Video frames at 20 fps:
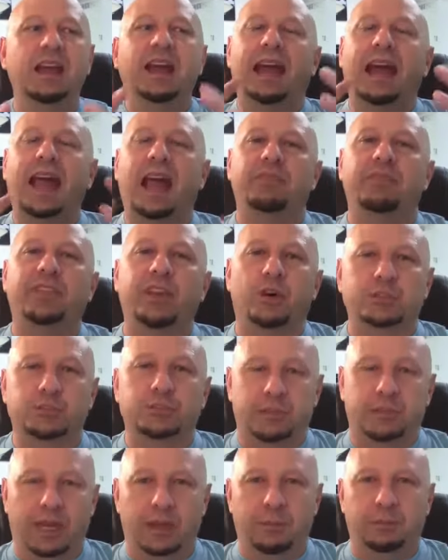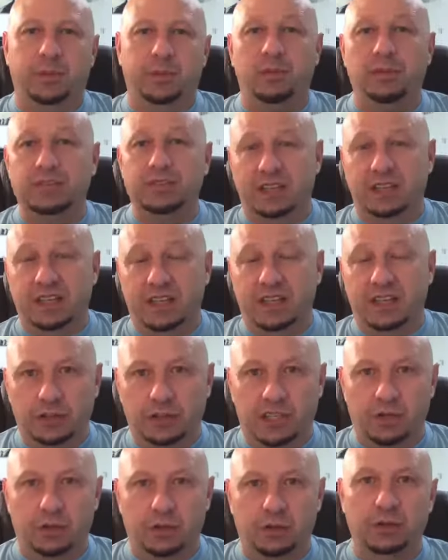Have those papers near
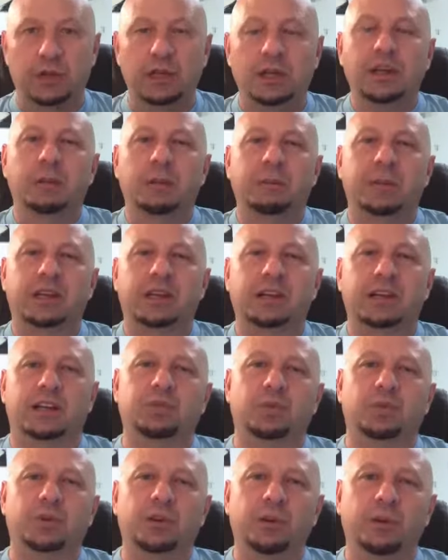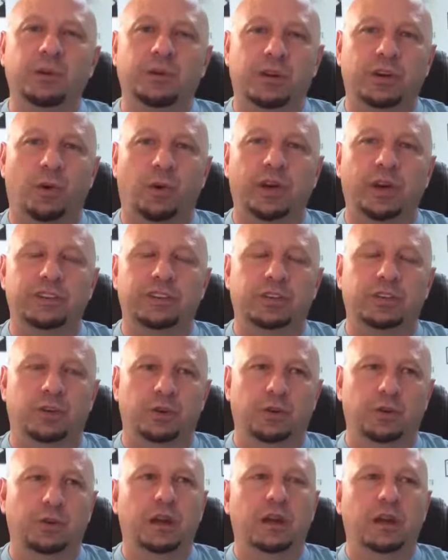you because when you go
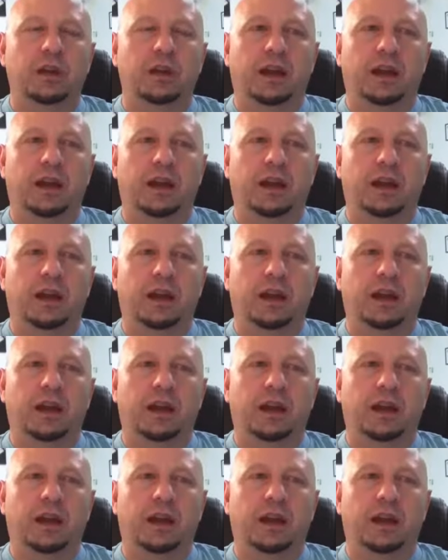into